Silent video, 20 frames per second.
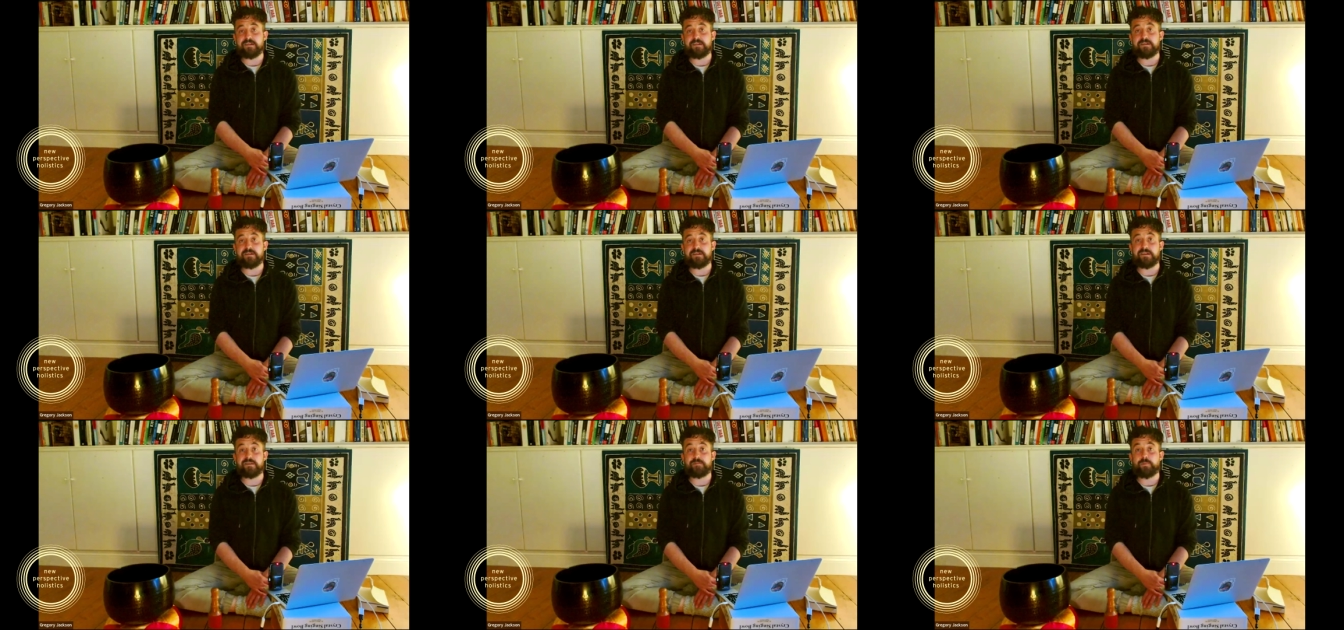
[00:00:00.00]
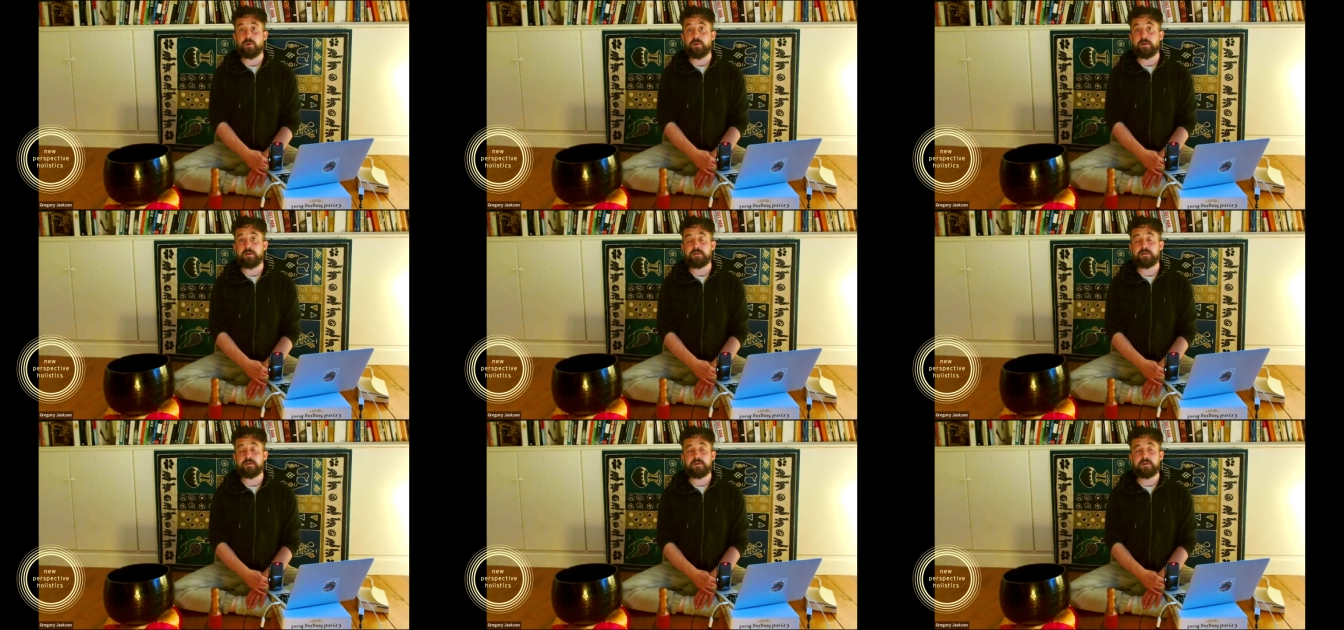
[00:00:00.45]
this
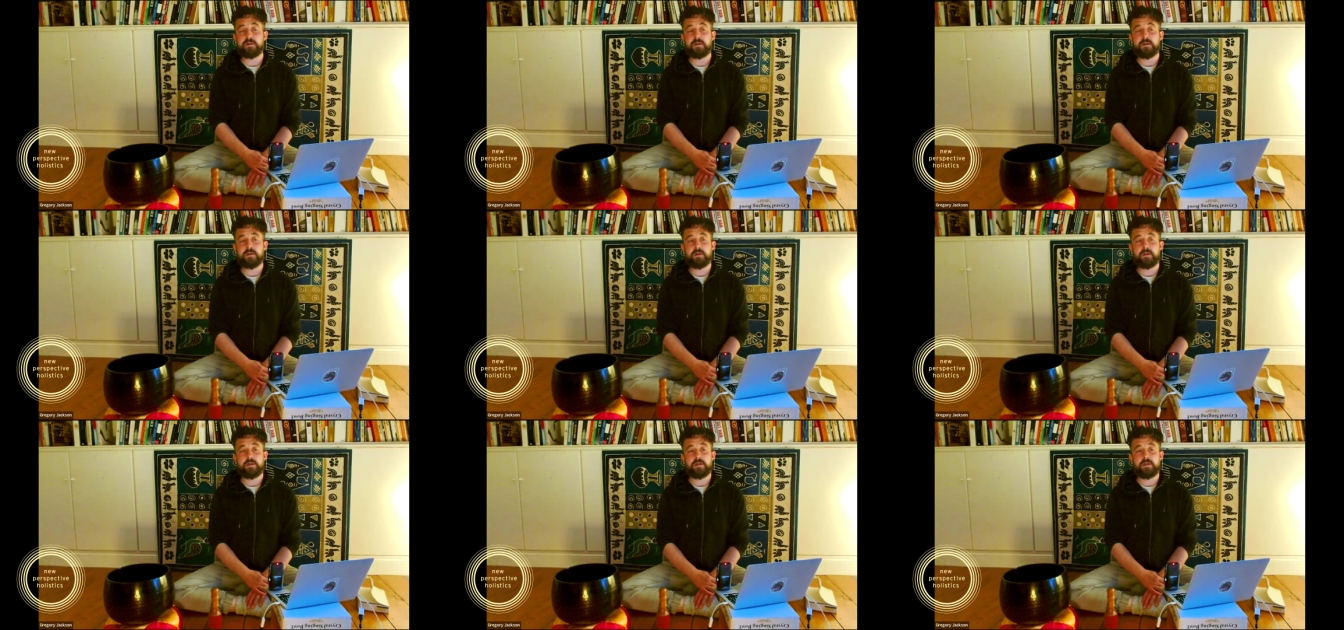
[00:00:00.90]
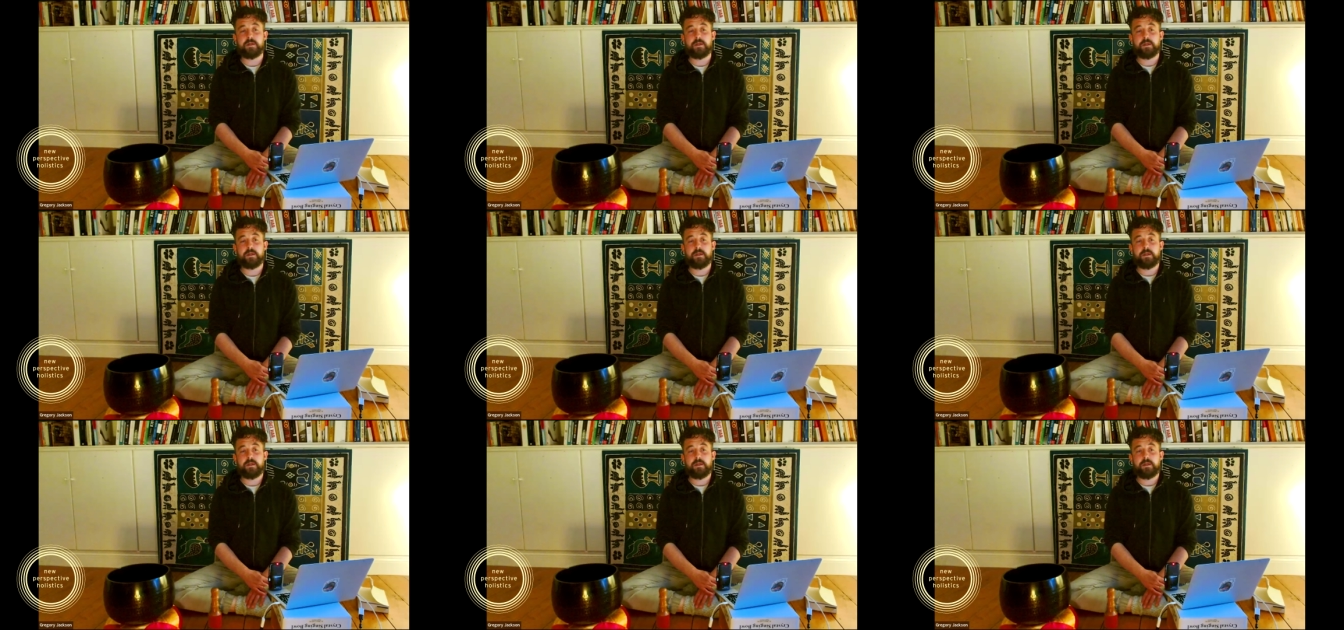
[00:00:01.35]
point,
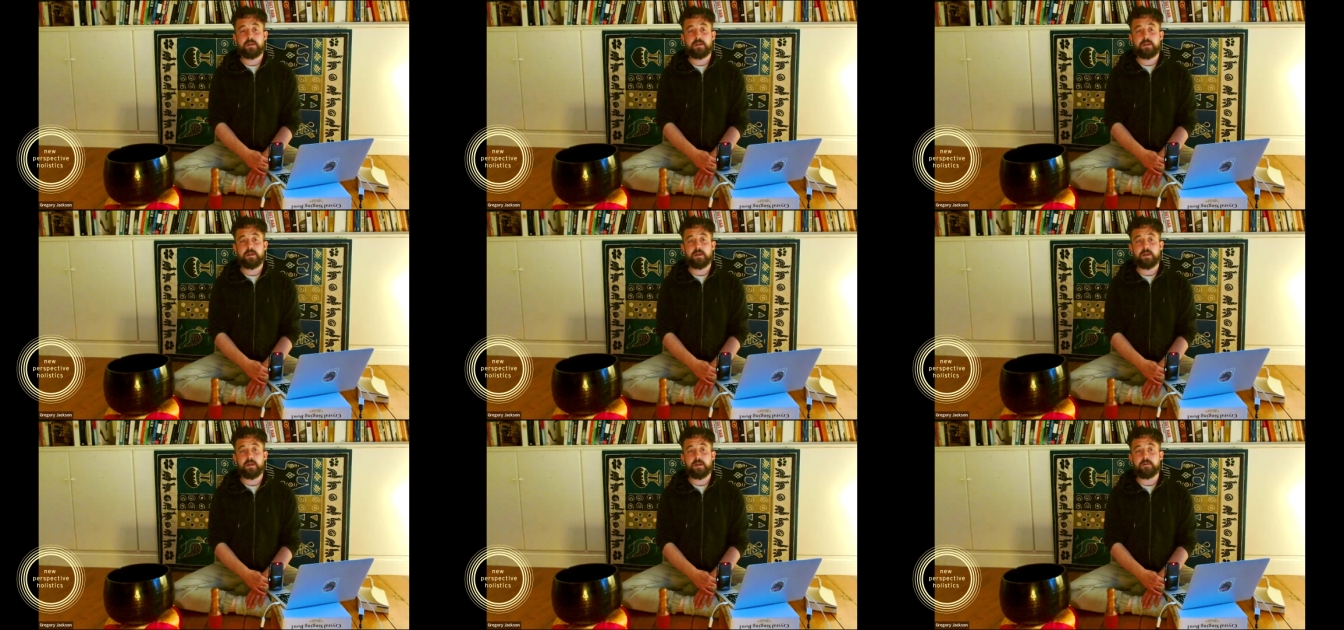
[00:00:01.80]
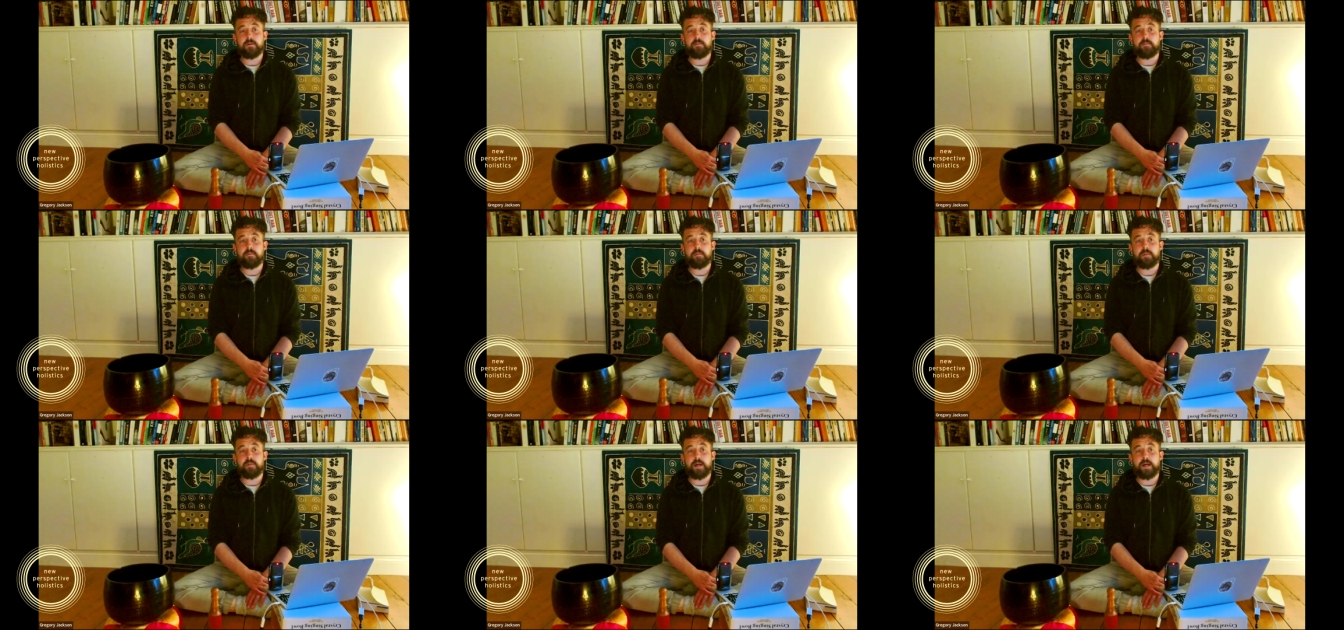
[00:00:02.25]

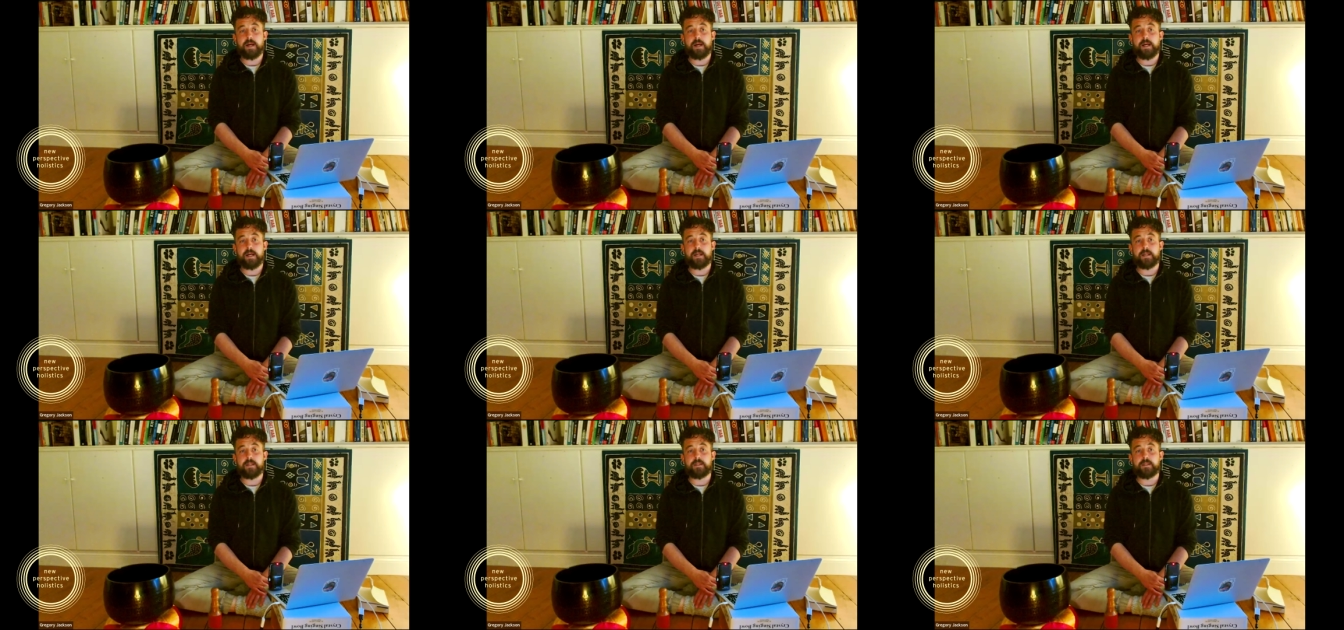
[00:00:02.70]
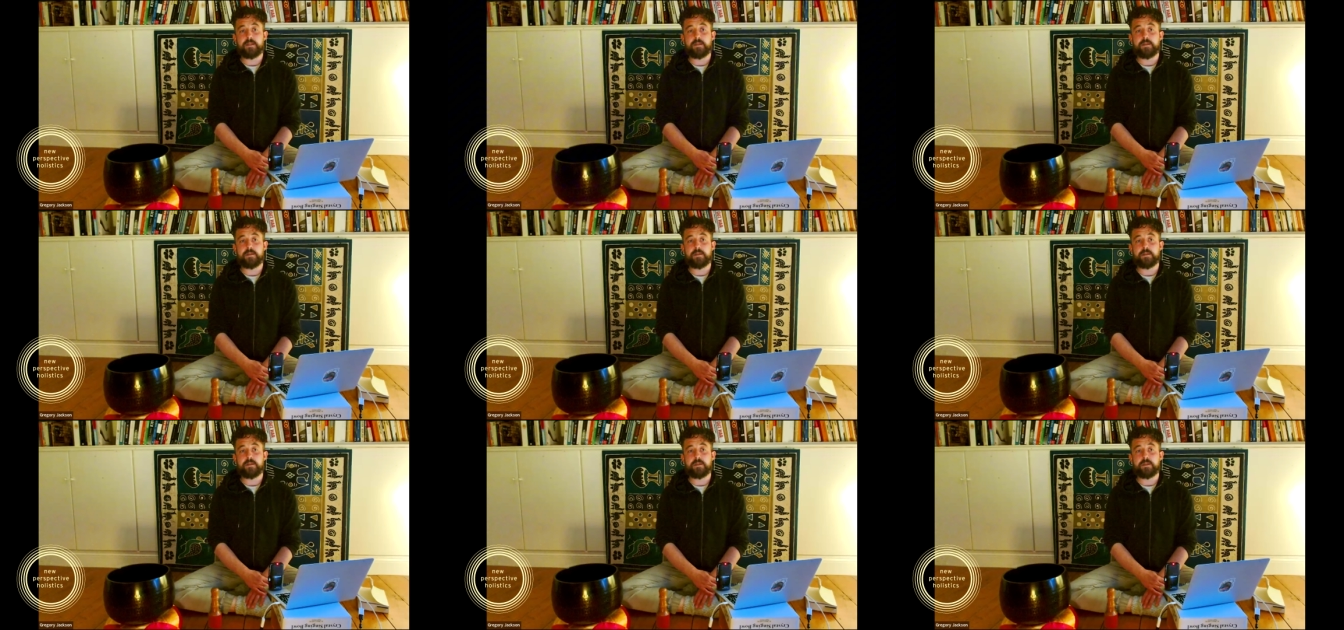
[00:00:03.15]

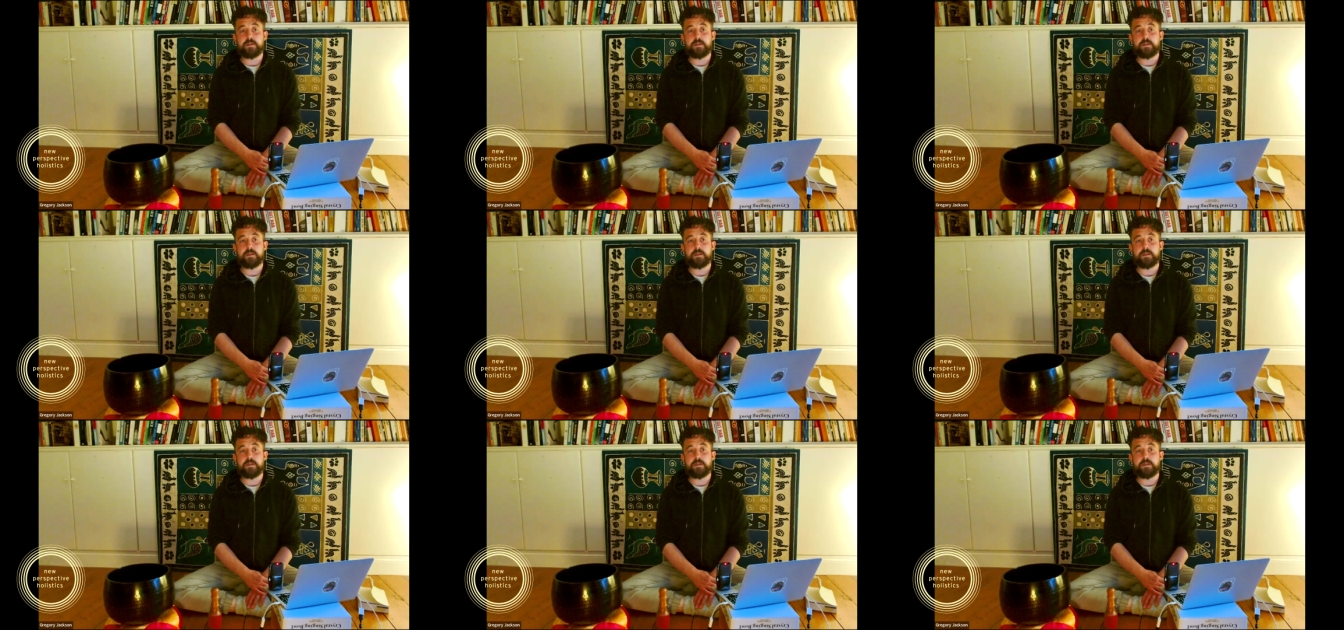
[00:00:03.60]
and